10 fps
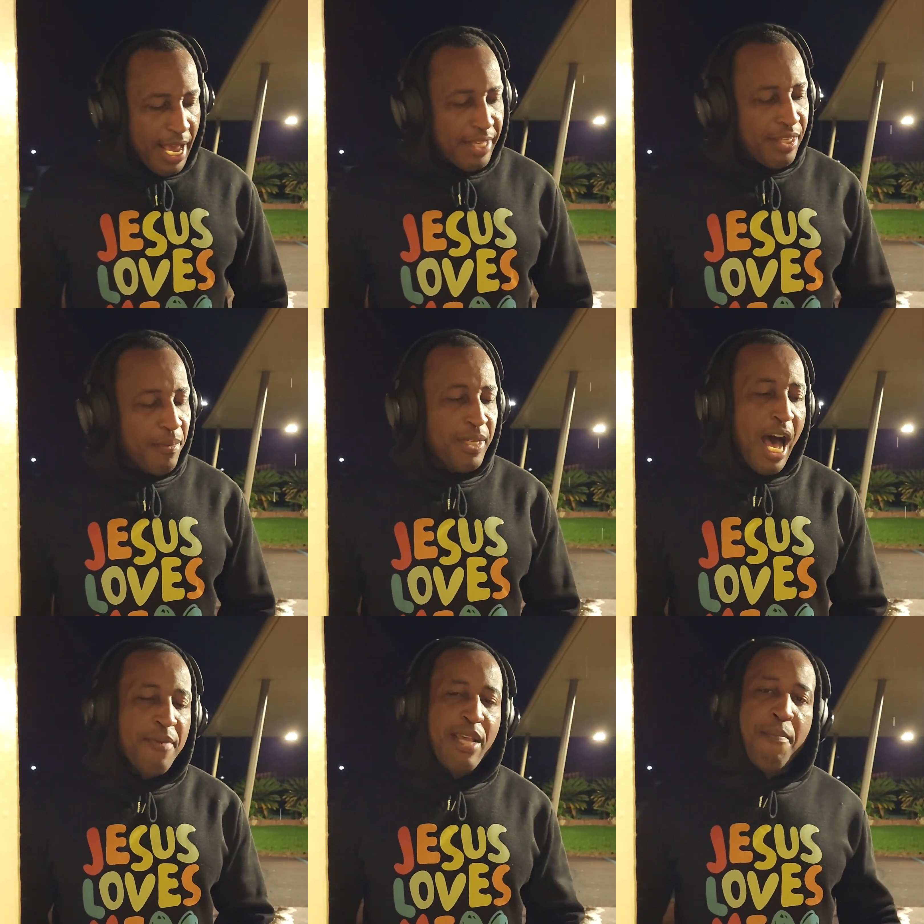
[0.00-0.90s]
And
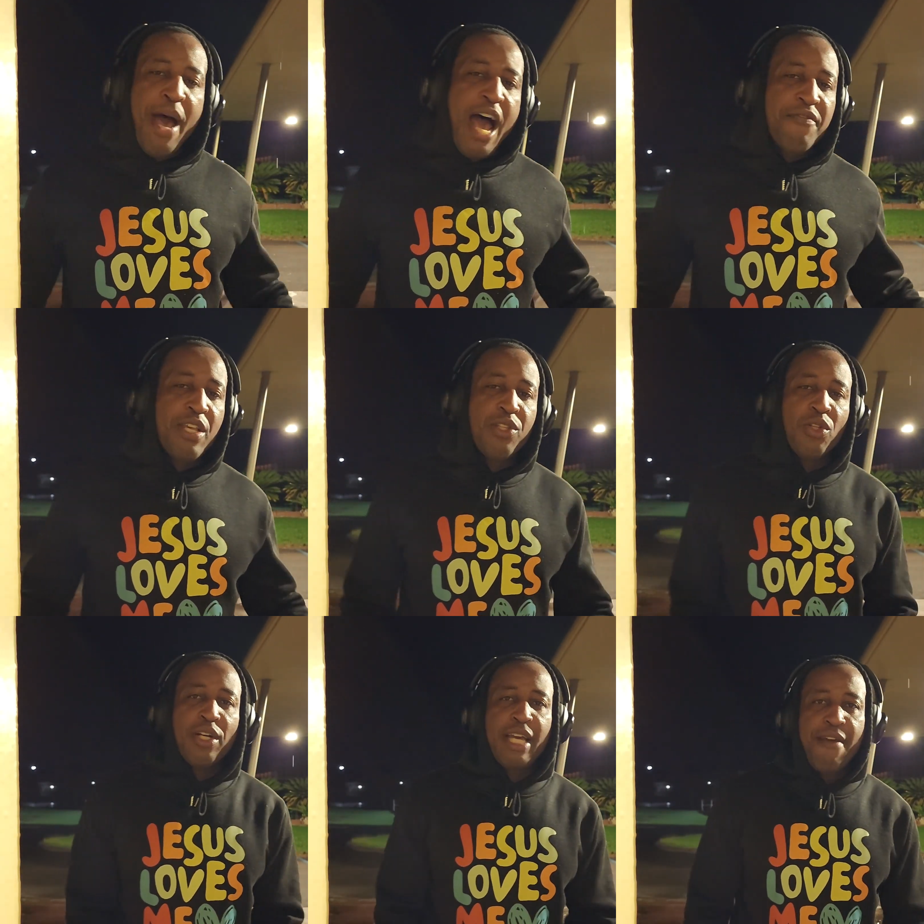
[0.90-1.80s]
sometimes that path doesn't
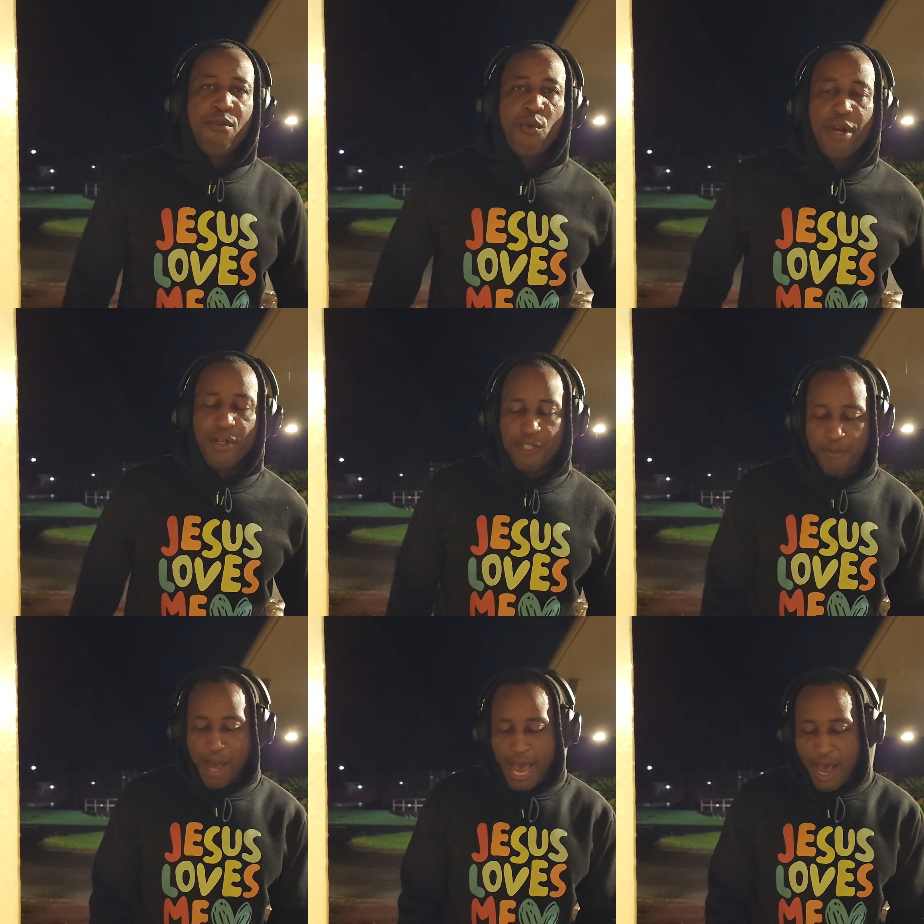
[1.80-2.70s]
look like everyone
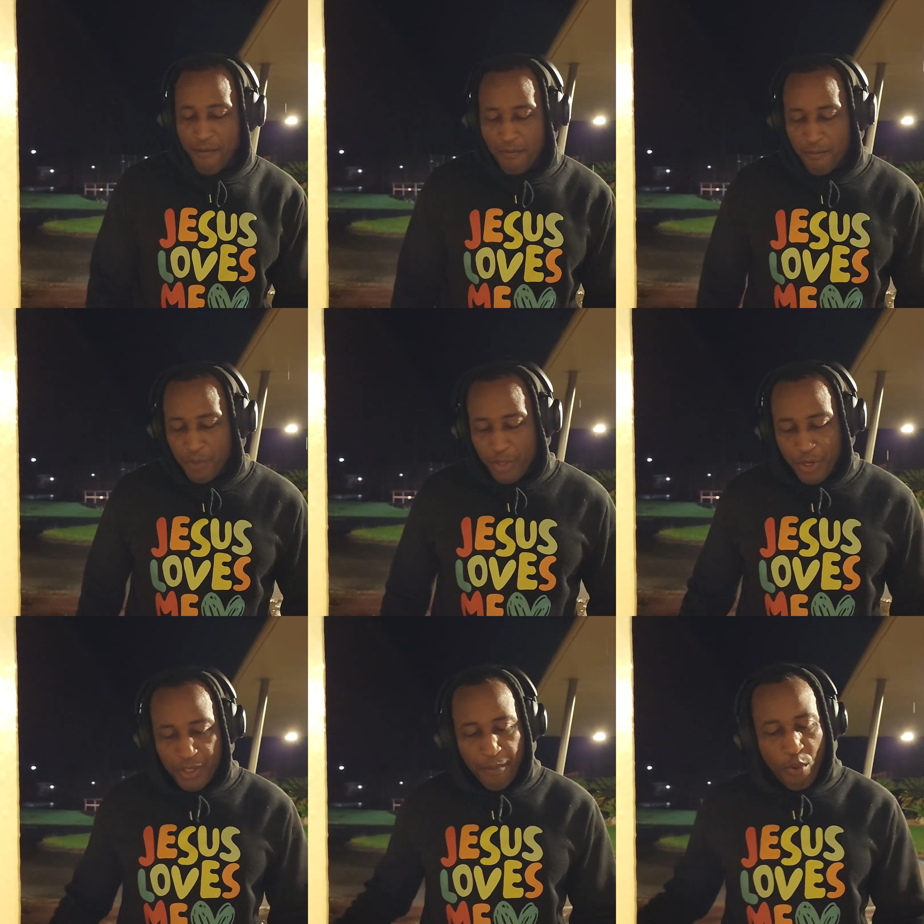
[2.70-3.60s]
else's path.
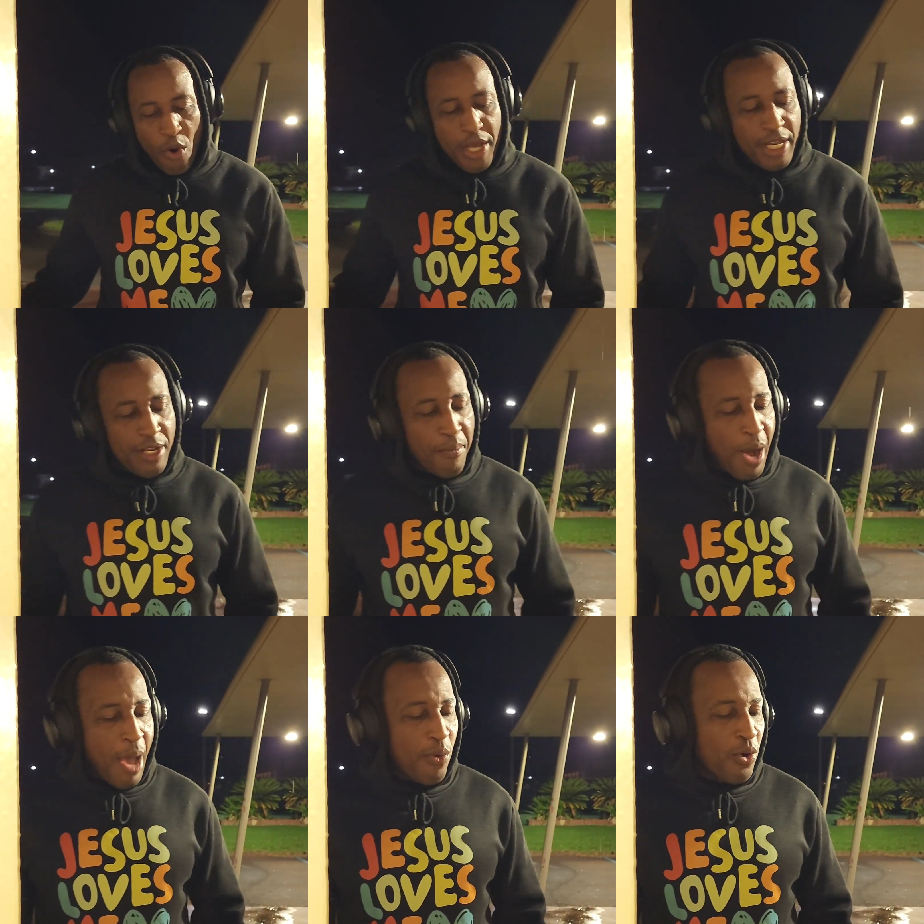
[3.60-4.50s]
There's a point in the
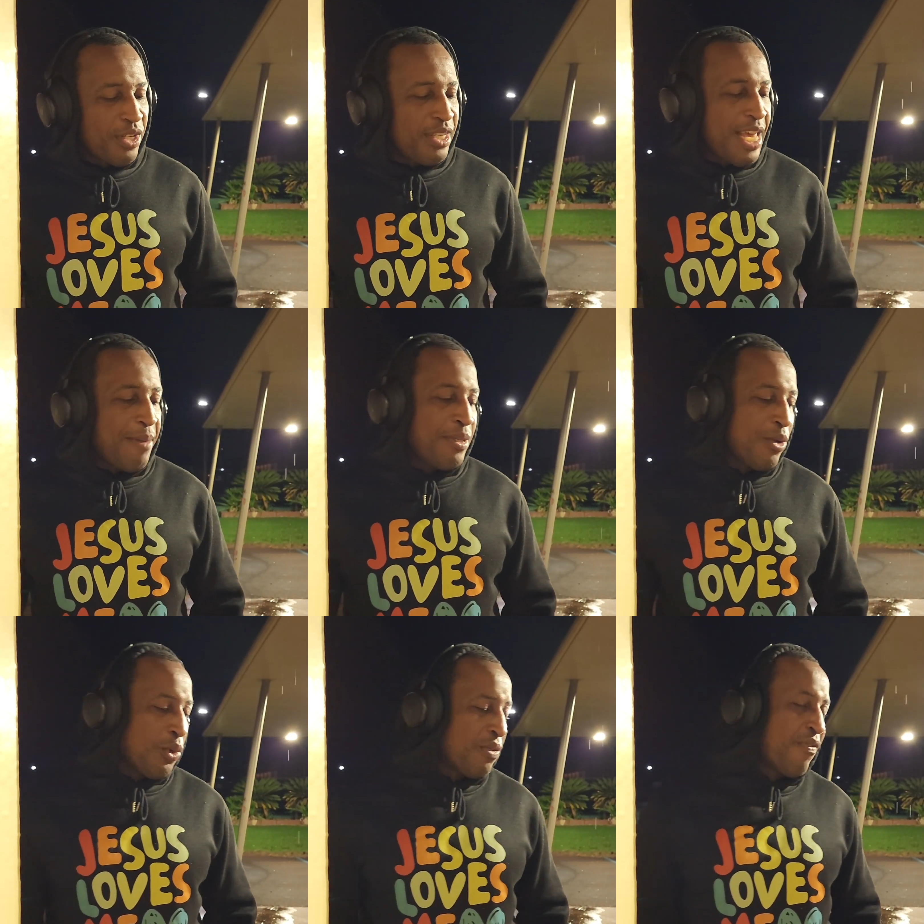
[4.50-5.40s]
Bible where
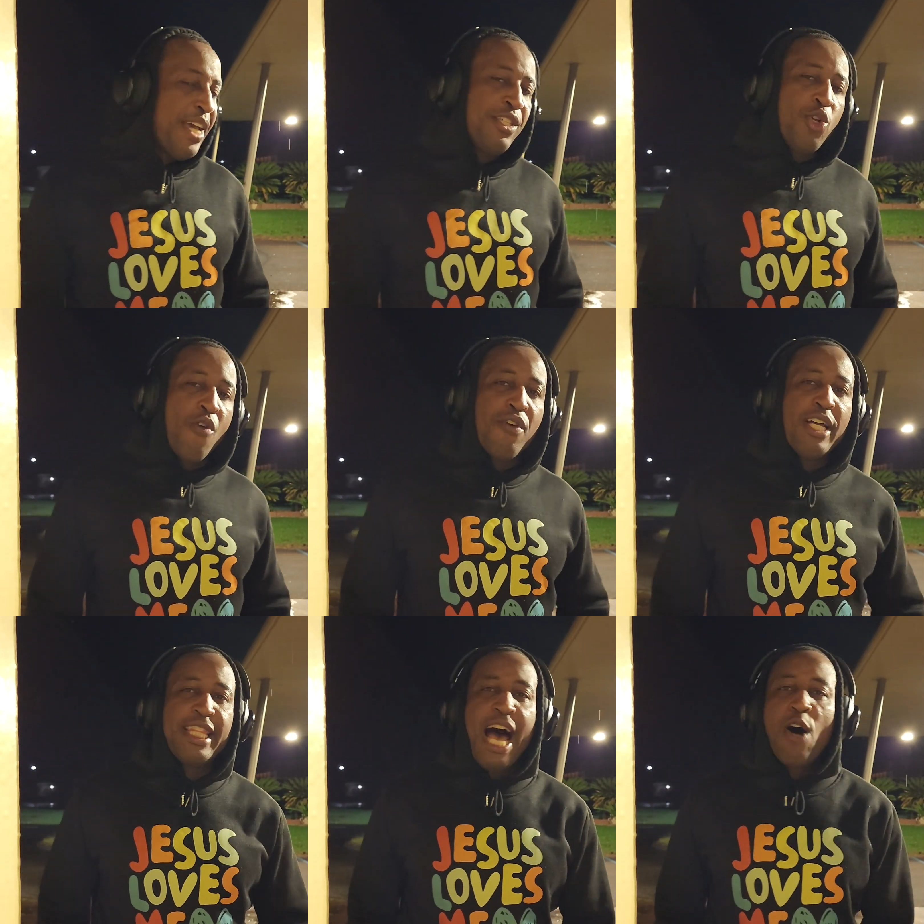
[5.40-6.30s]
Samson was facing
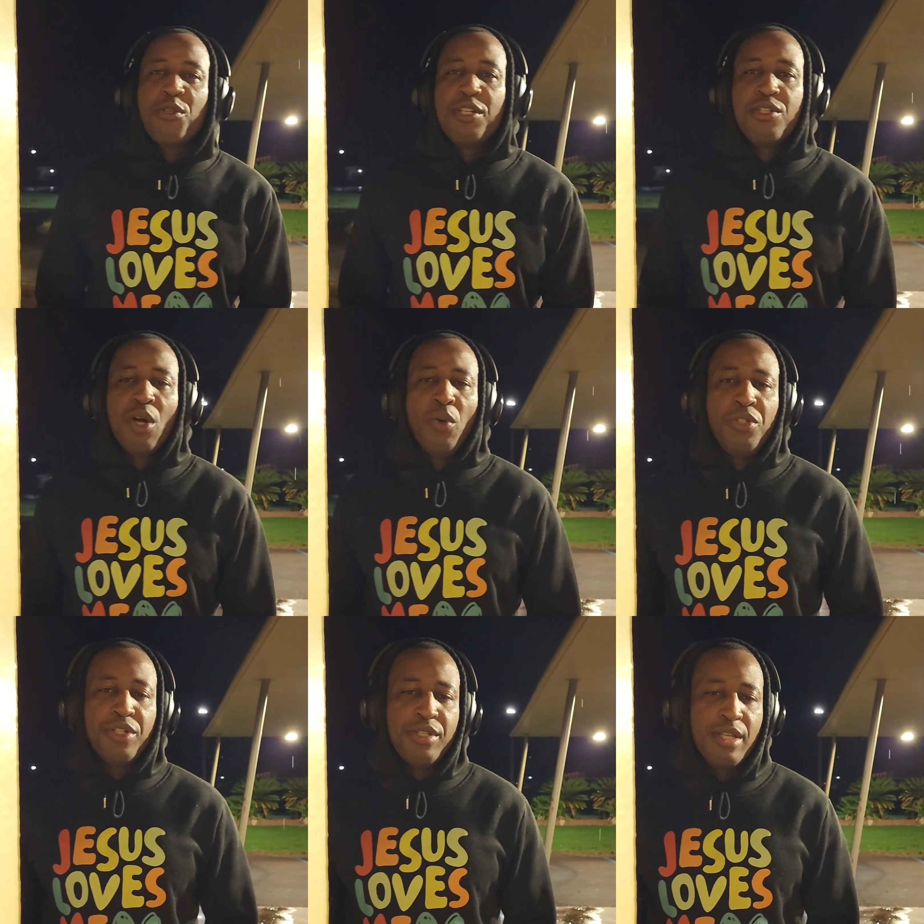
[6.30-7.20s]
over 1,000
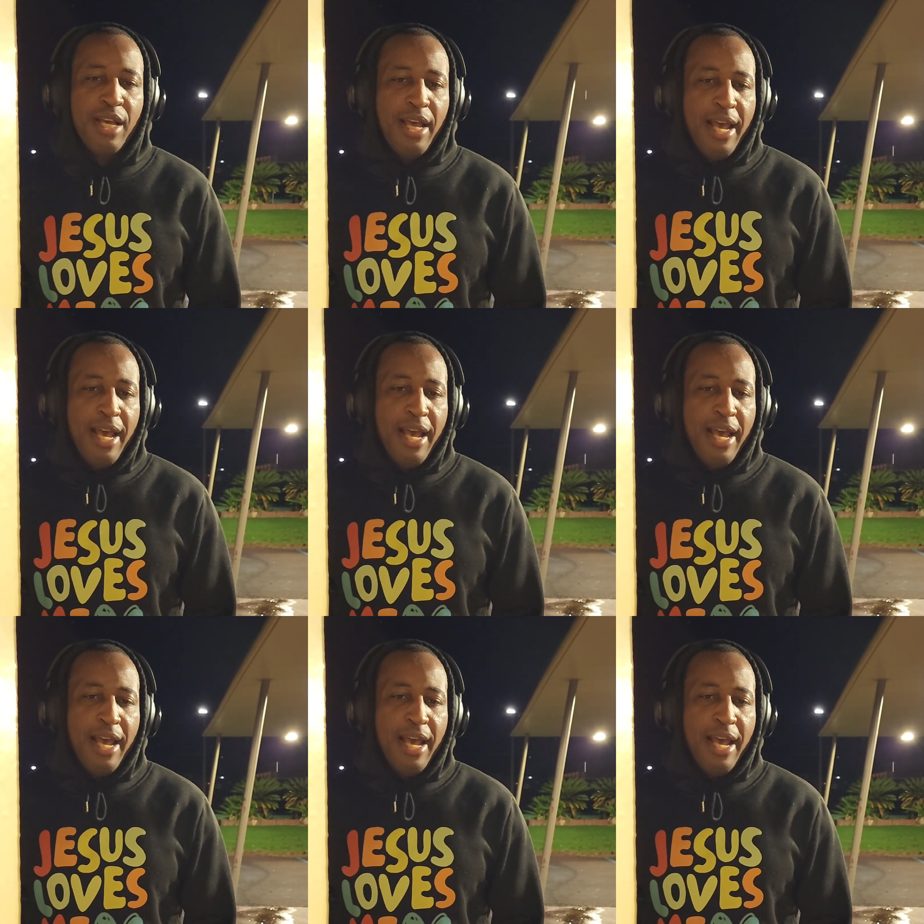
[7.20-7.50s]
soldiers.